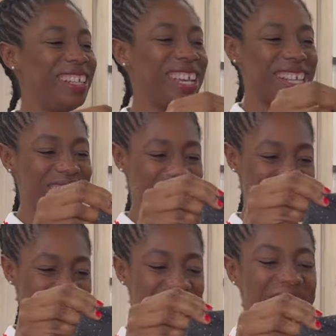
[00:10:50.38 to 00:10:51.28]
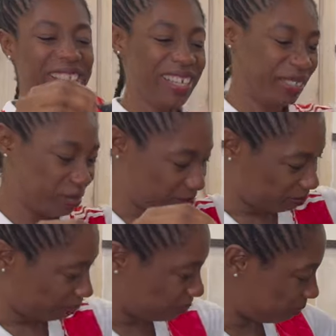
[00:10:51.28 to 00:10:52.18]
look at this one.
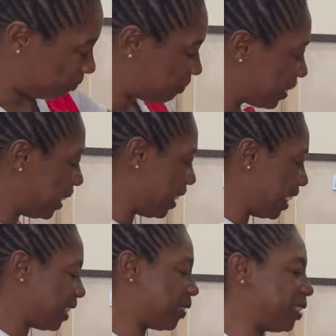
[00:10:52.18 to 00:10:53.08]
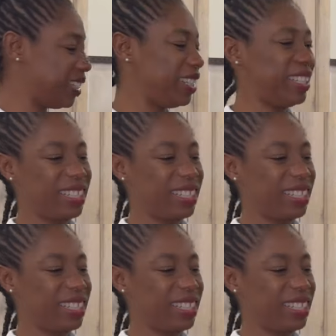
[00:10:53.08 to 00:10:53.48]
Mm-hmm. The next one,